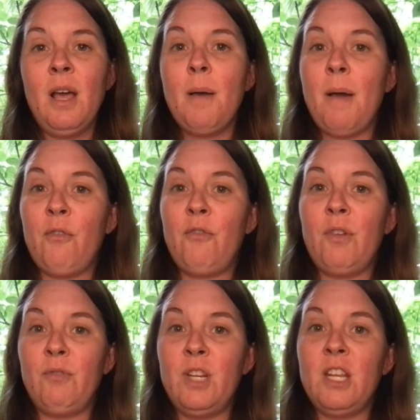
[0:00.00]
about
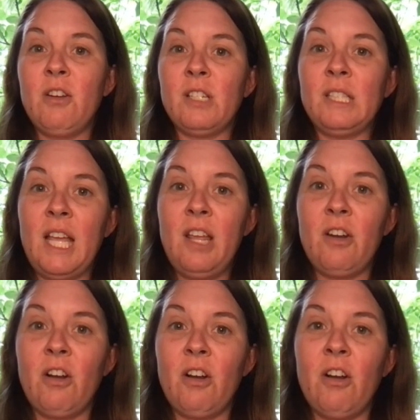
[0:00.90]
50 years
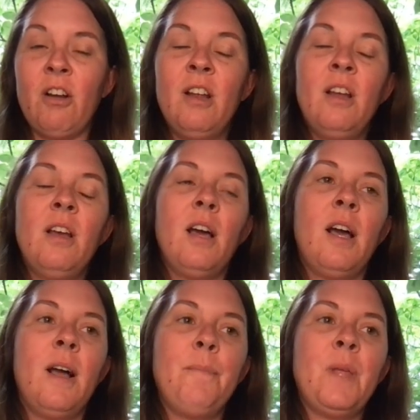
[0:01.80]
later.
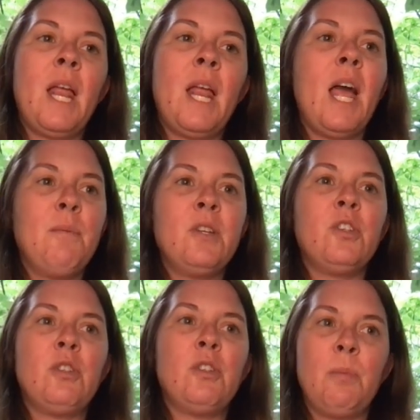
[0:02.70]
Um, it had been
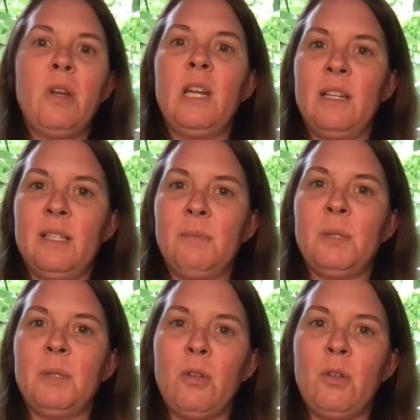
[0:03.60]
distributed in some
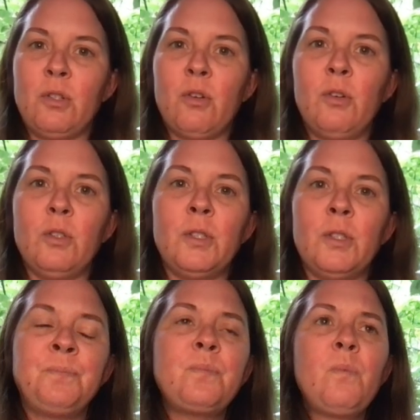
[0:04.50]
small circles.